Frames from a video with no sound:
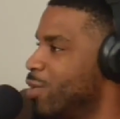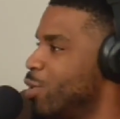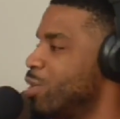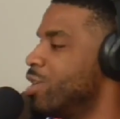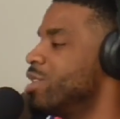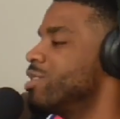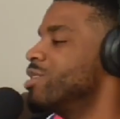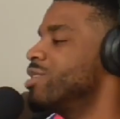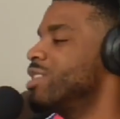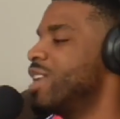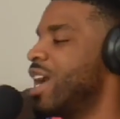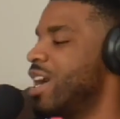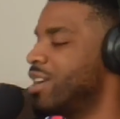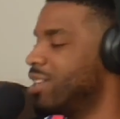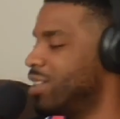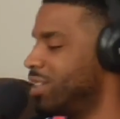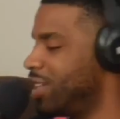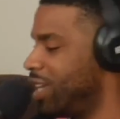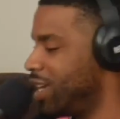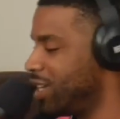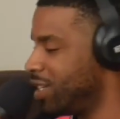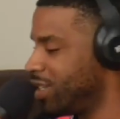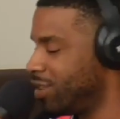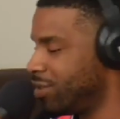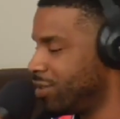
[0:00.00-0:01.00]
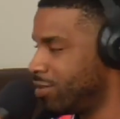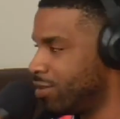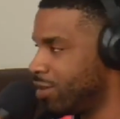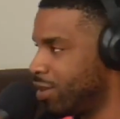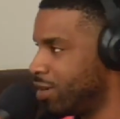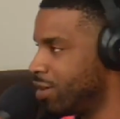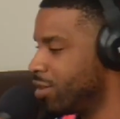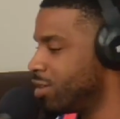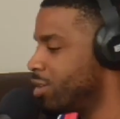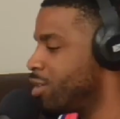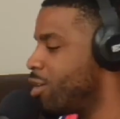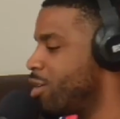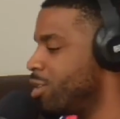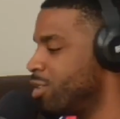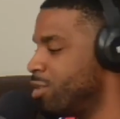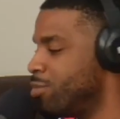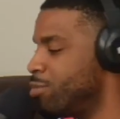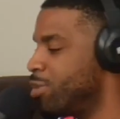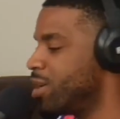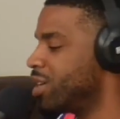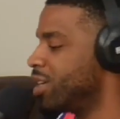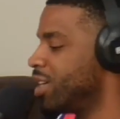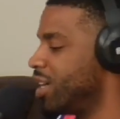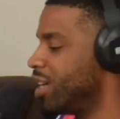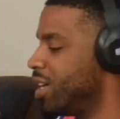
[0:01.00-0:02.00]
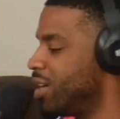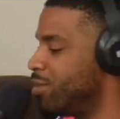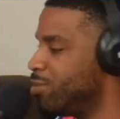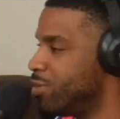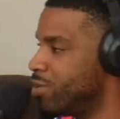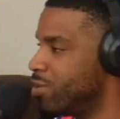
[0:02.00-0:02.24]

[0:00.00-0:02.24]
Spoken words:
Critics are not going to like it. They're going to call it Buckethead